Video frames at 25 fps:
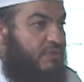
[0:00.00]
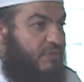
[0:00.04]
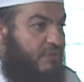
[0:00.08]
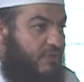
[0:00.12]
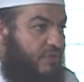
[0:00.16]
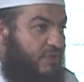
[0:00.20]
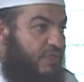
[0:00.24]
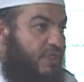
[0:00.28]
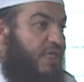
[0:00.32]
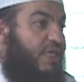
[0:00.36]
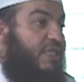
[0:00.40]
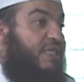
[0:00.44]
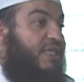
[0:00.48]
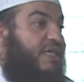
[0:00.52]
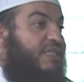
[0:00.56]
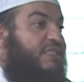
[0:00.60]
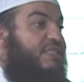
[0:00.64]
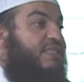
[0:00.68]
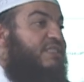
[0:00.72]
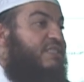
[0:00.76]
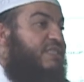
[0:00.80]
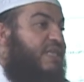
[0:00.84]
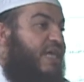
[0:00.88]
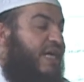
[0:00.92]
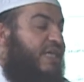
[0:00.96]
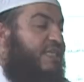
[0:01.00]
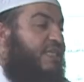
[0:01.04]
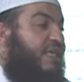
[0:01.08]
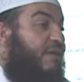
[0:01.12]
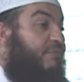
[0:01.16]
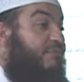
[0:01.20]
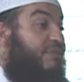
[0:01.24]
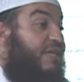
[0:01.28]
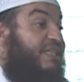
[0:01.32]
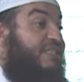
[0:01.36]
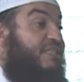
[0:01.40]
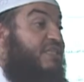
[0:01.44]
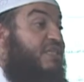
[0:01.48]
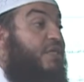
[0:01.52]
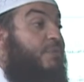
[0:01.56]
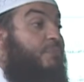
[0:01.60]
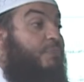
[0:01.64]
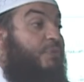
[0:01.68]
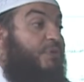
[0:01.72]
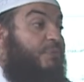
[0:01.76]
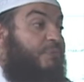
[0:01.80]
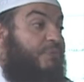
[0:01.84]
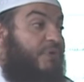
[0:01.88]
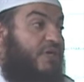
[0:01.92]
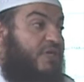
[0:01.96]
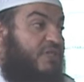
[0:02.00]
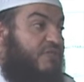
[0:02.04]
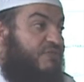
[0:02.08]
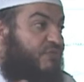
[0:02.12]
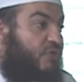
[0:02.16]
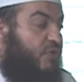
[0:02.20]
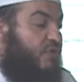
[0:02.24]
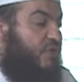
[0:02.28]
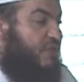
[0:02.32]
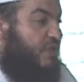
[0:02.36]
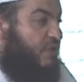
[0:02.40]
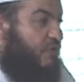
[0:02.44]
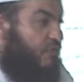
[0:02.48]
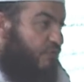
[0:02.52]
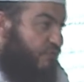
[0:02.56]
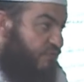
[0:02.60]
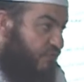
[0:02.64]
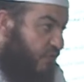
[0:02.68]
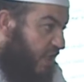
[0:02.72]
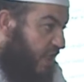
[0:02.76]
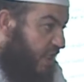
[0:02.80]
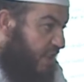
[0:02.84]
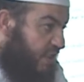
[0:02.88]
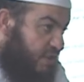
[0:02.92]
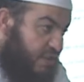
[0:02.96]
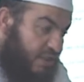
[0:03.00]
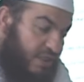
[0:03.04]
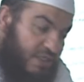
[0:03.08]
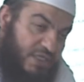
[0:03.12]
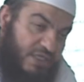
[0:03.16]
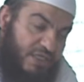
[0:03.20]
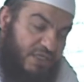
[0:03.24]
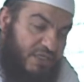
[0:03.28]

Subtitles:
Okay, that is the adab that He prepared for the kuffar.